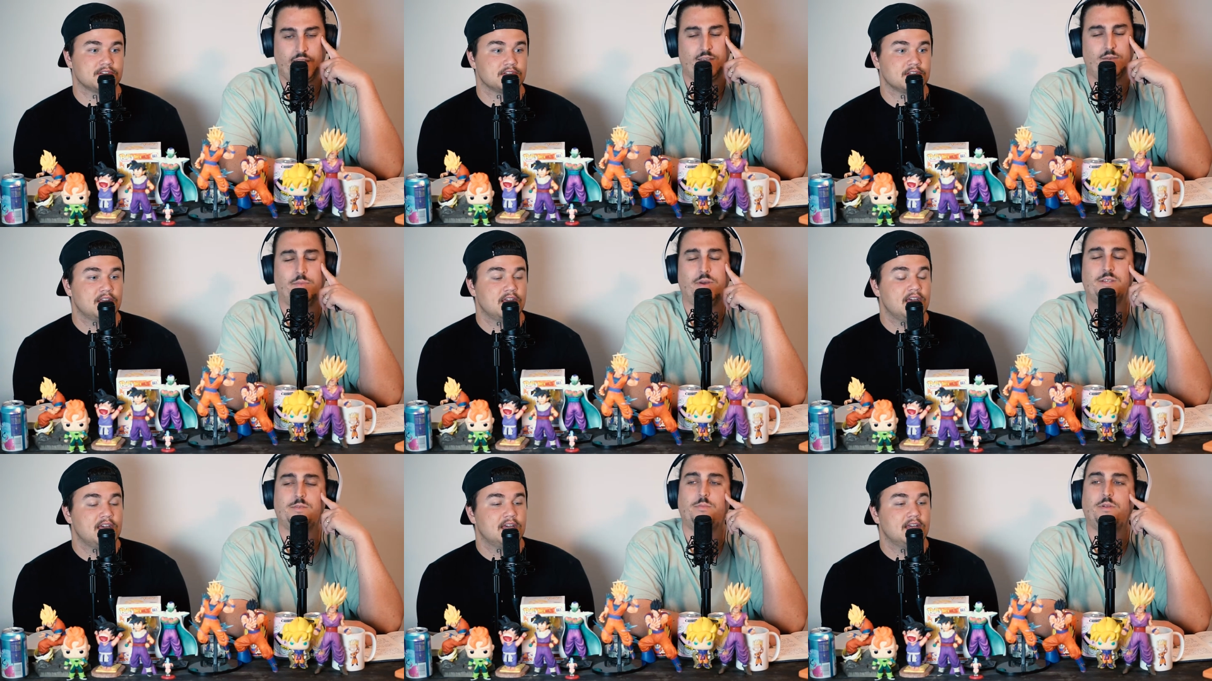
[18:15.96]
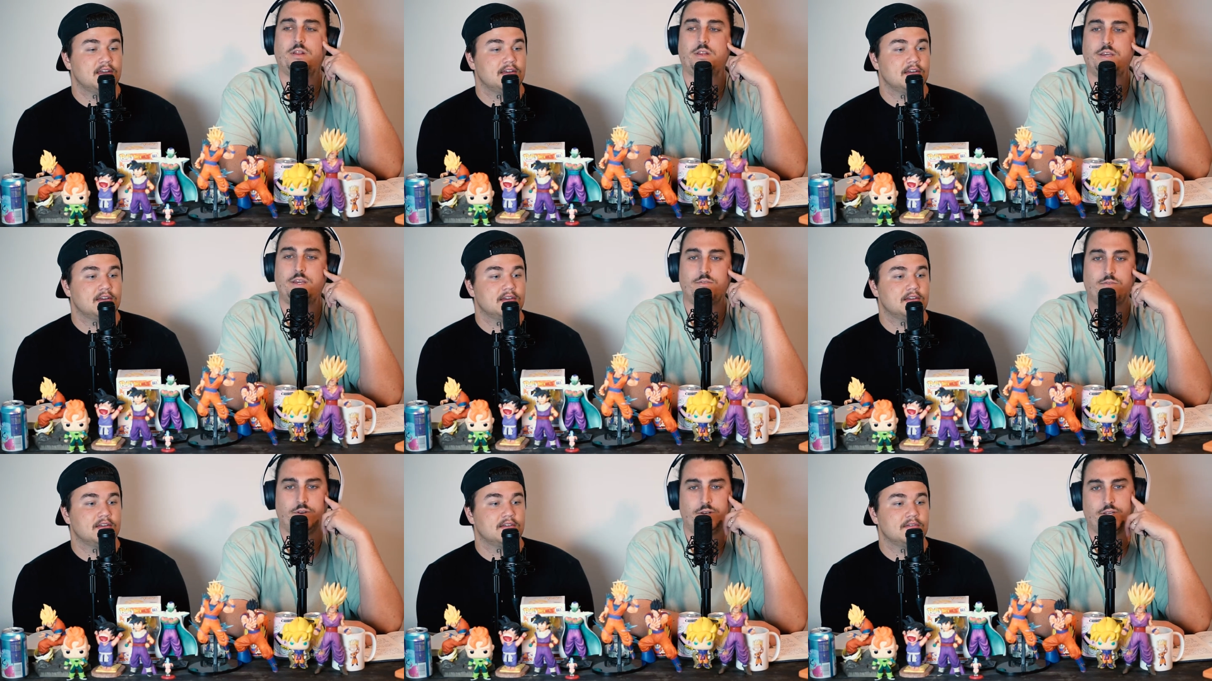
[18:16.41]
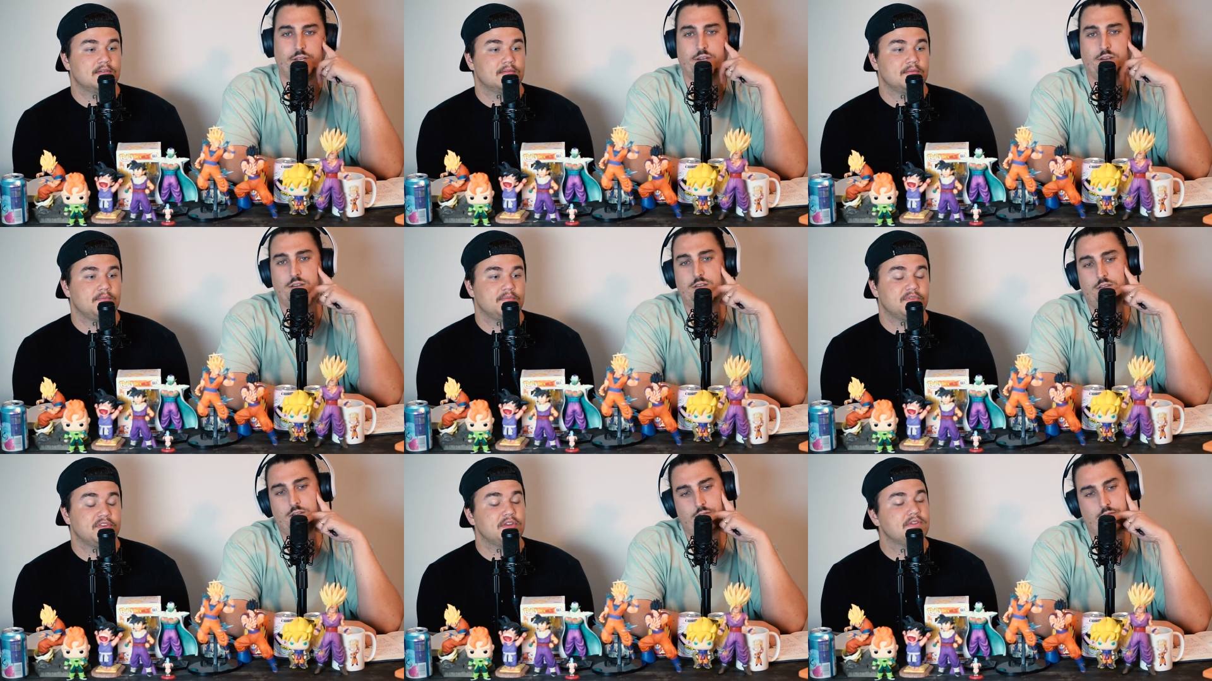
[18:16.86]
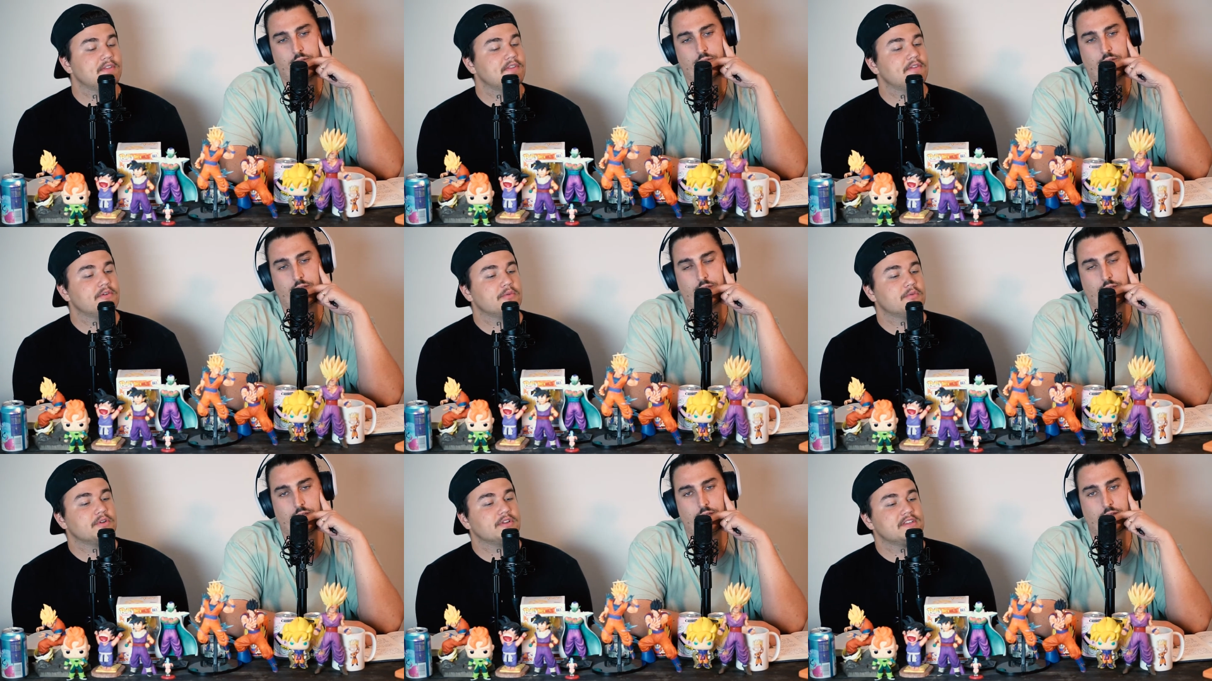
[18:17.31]
Speaker 1: edition. Yeah, you best believe we did. Do you
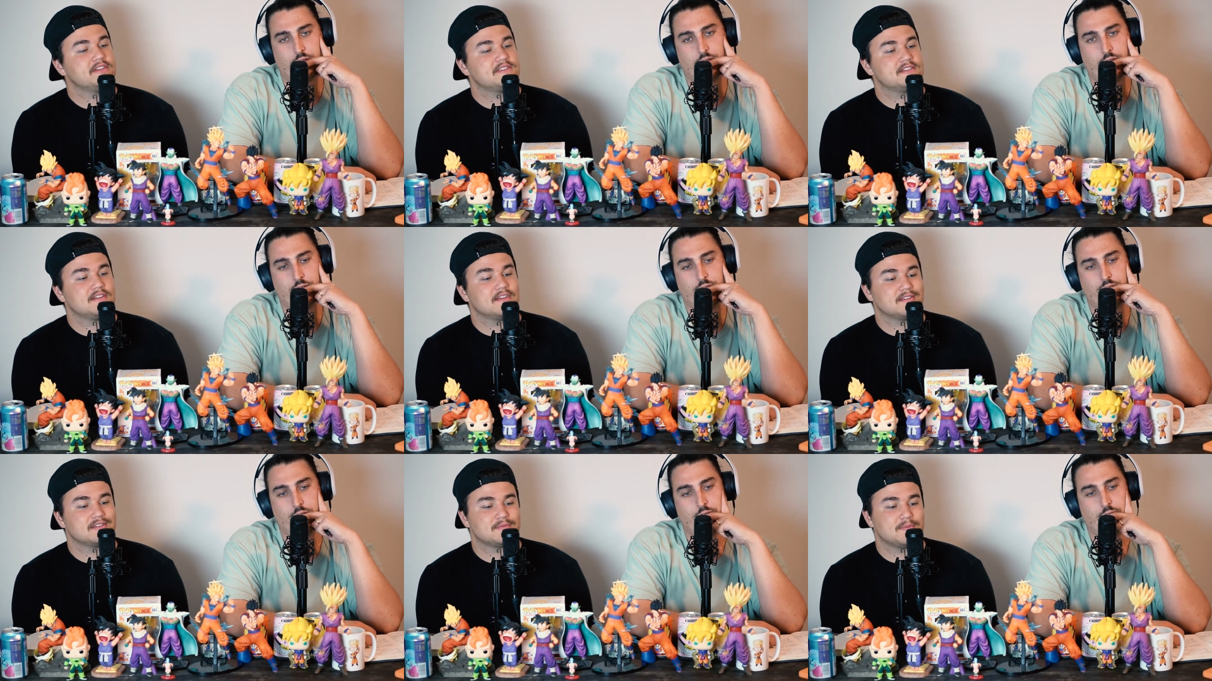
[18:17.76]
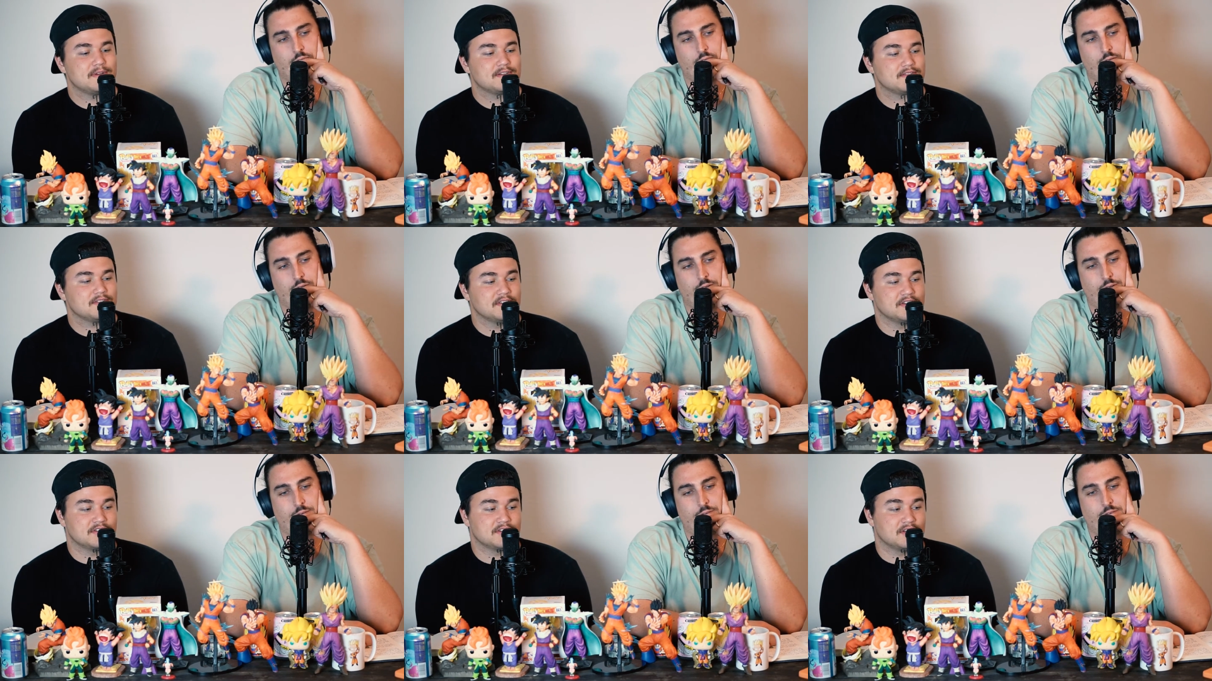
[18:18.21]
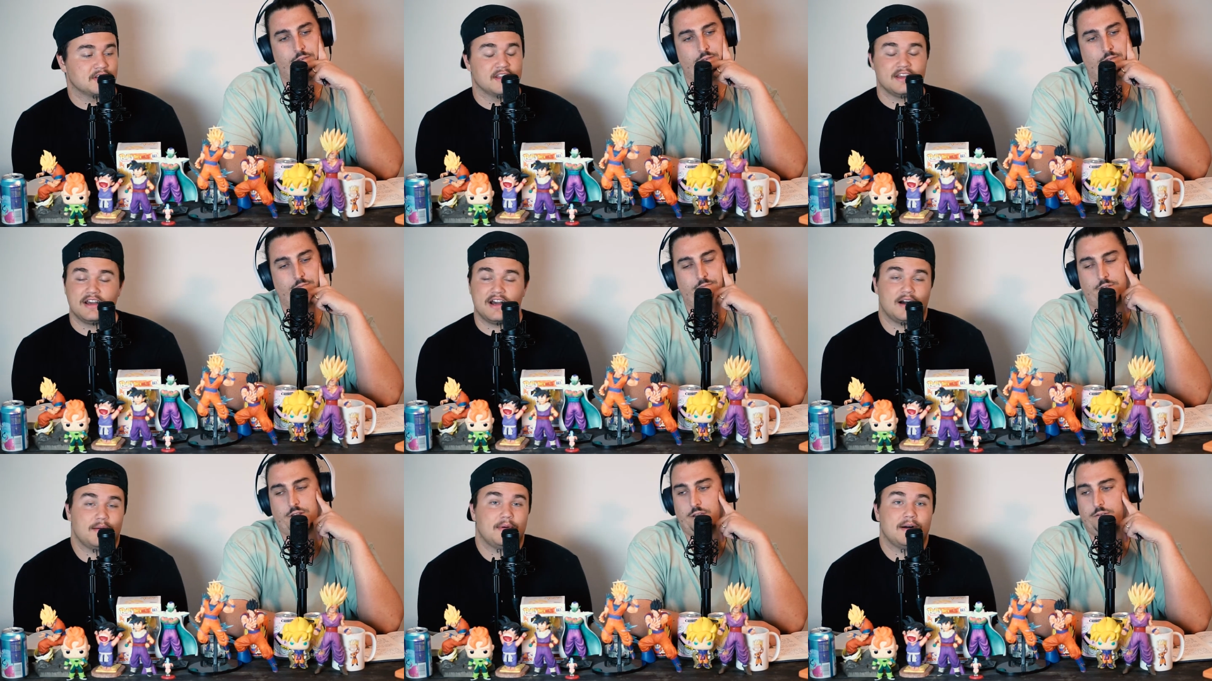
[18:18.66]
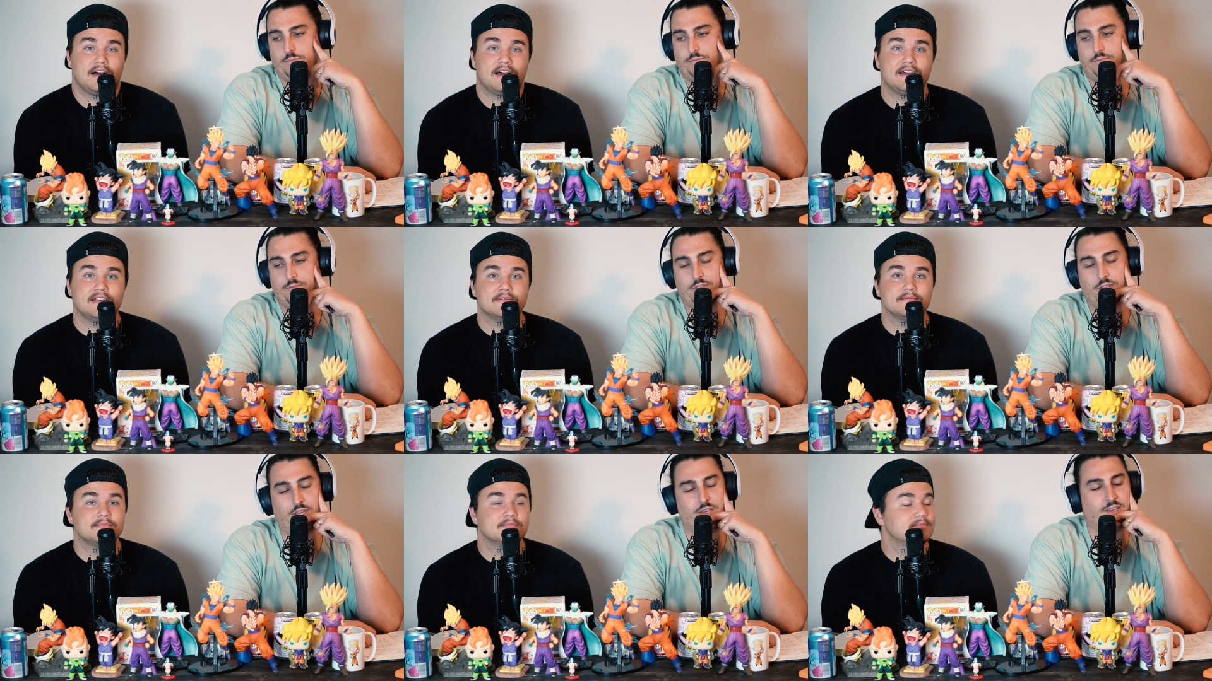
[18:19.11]
think they'll release another special edition? No. I'll
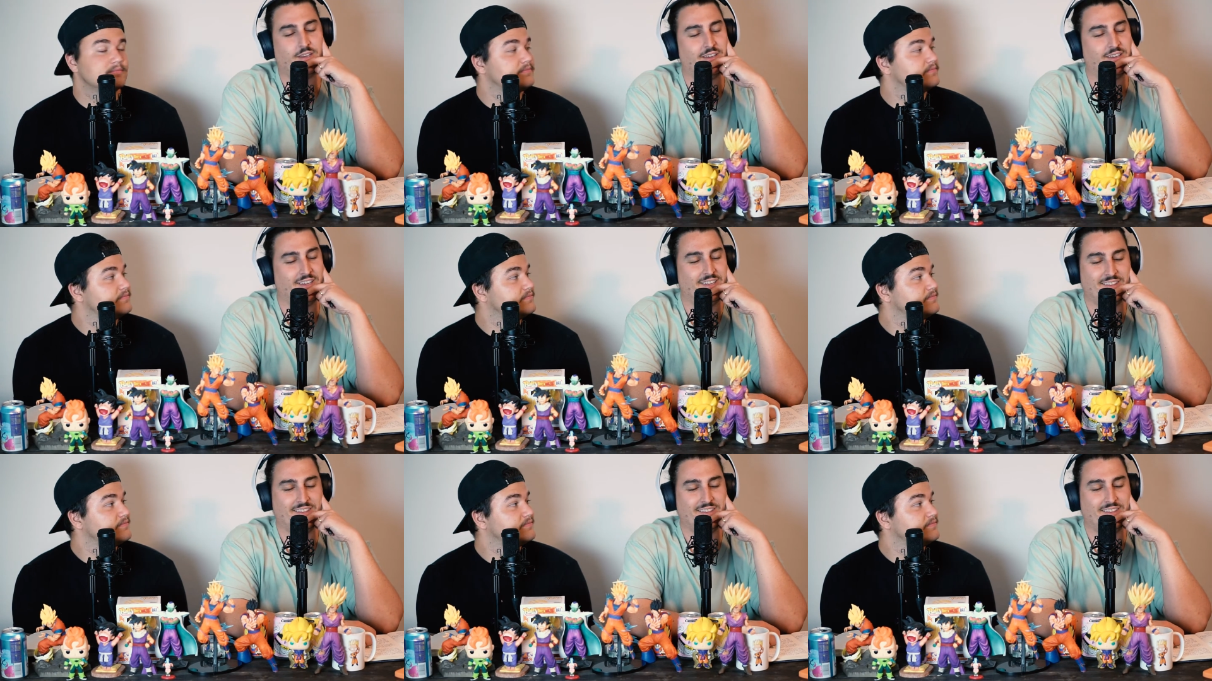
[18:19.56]
buy it.